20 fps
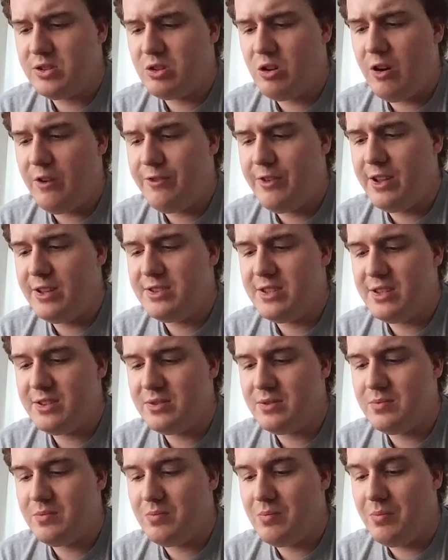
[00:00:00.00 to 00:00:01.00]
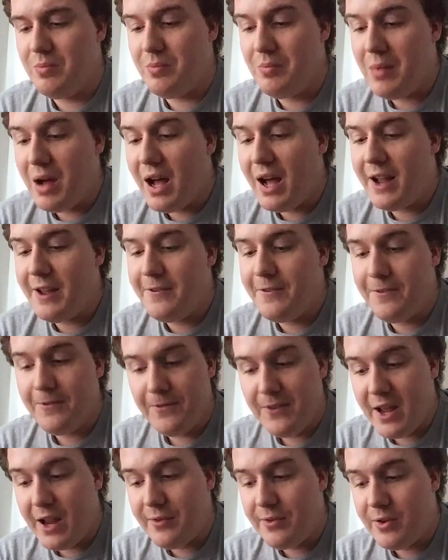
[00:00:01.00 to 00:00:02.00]
Scarface is my
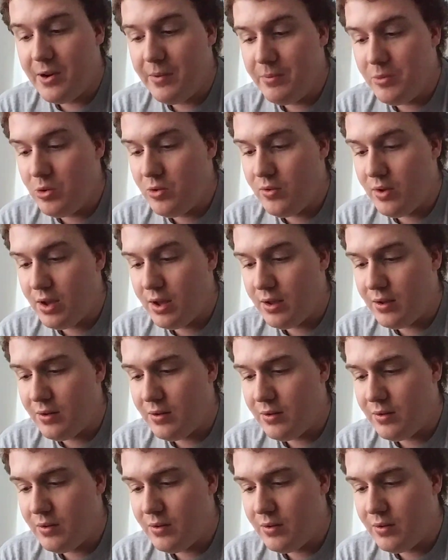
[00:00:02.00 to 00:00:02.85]
favorite movie